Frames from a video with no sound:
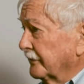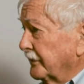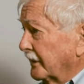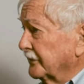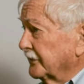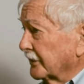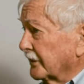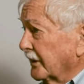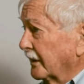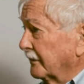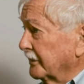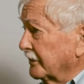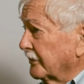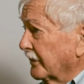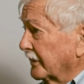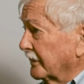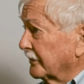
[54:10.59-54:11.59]
the face of
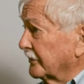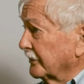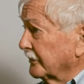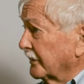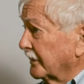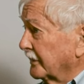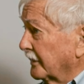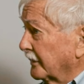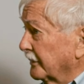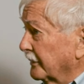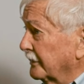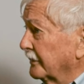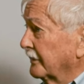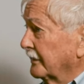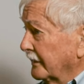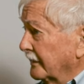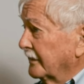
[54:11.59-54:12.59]
climate change because they know
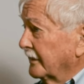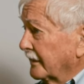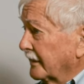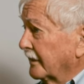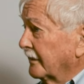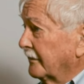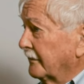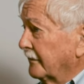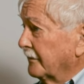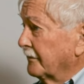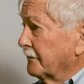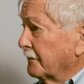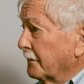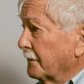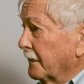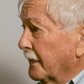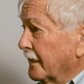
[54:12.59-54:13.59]
um,
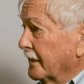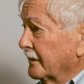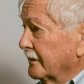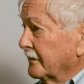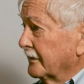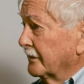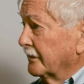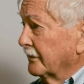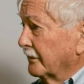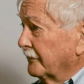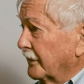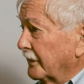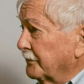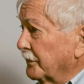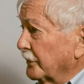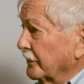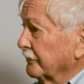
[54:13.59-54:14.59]
their
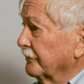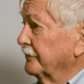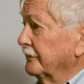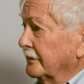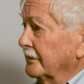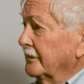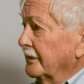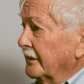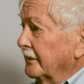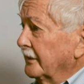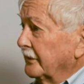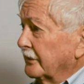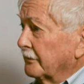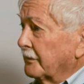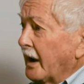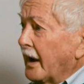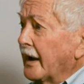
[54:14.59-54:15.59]
evaporative
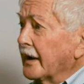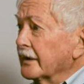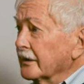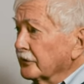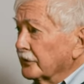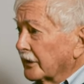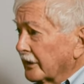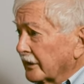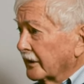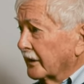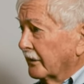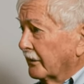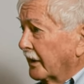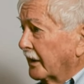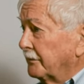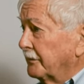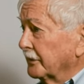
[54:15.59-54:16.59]
demand is going to
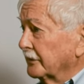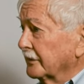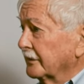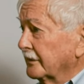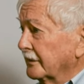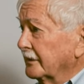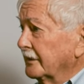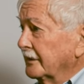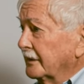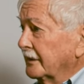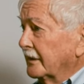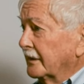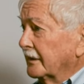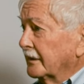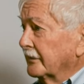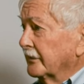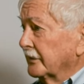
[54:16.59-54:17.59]
go up and
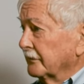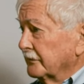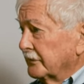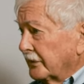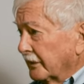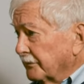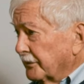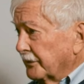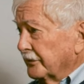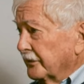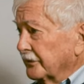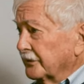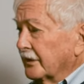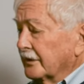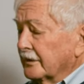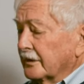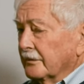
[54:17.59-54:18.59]
mm. uh, the temperature
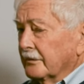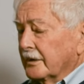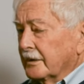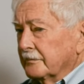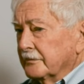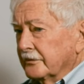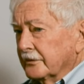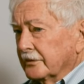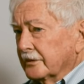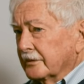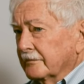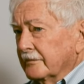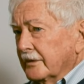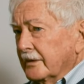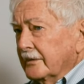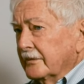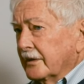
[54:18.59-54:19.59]
is going to go up. So
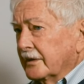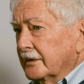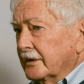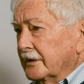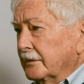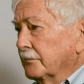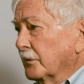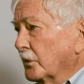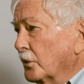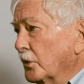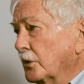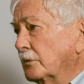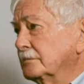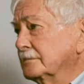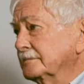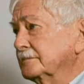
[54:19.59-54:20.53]
they need more.